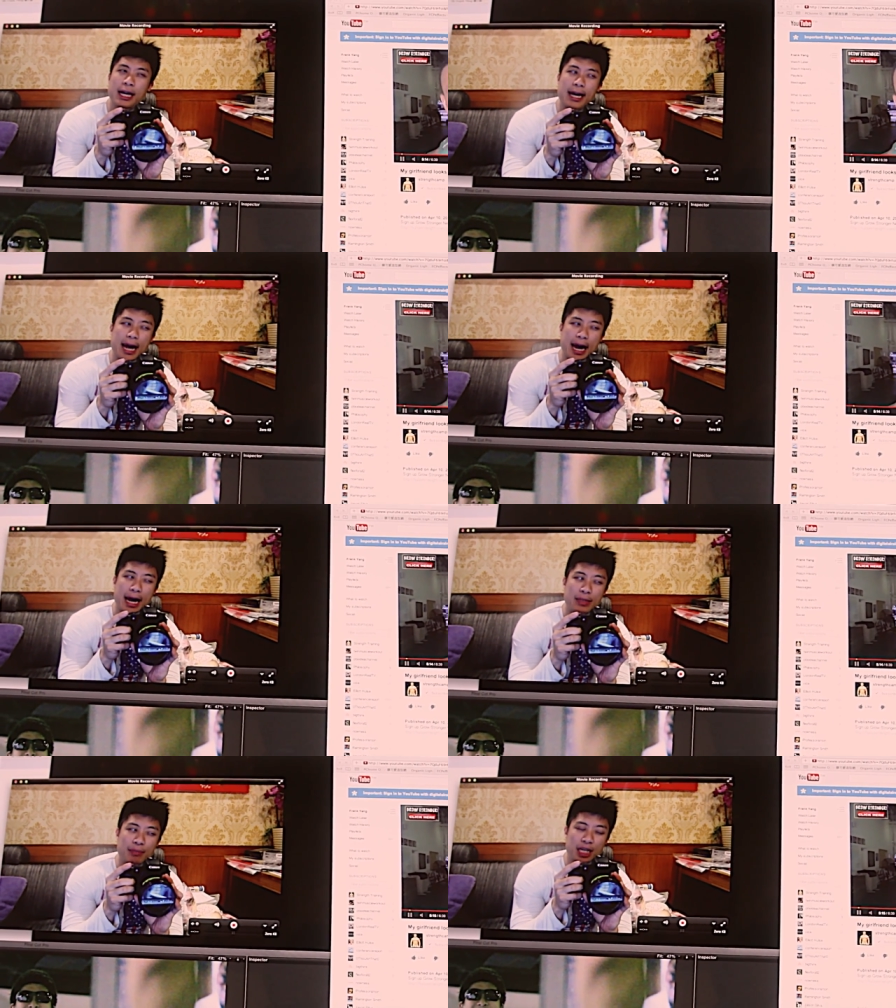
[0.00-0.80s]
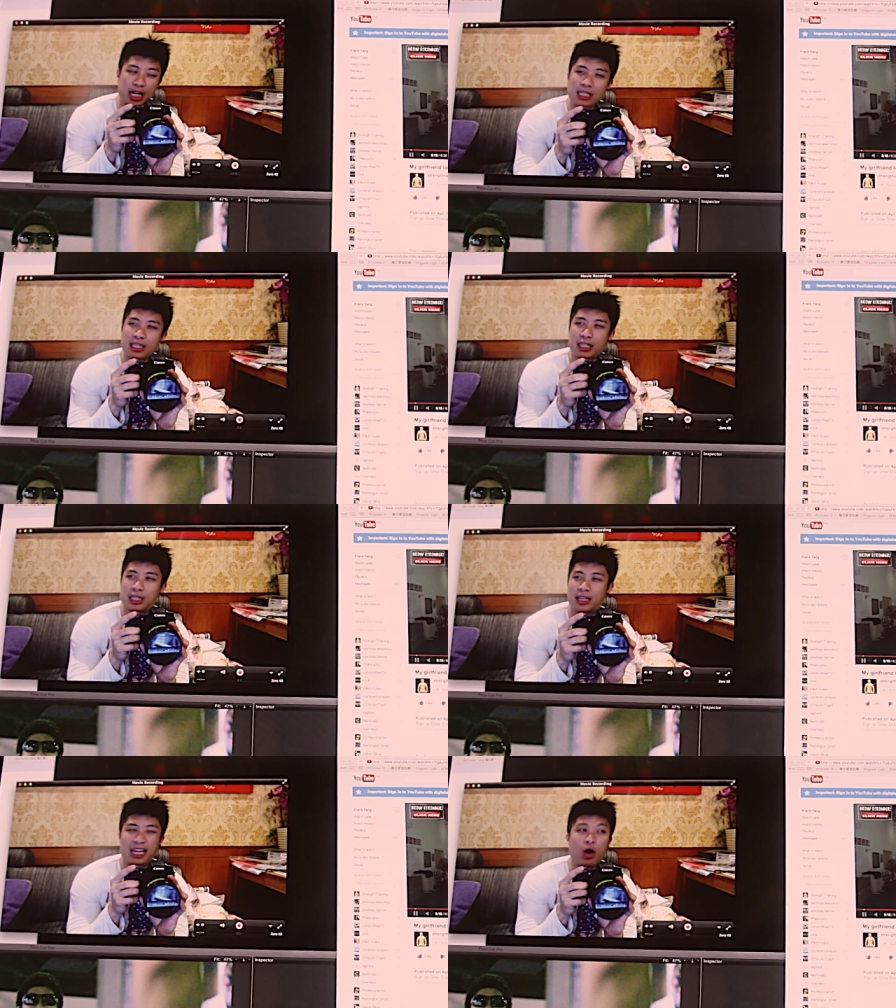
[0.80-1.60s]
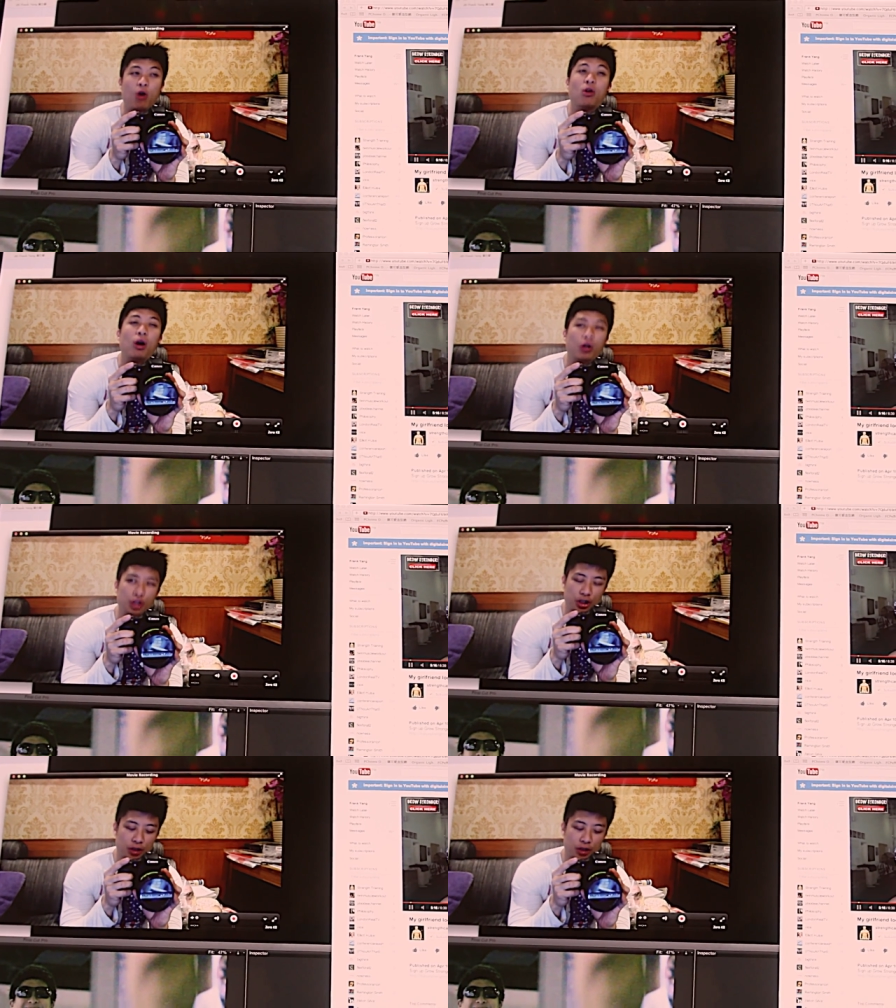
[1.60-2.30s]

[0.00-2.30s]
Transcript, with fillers: and because there's a thing called culture.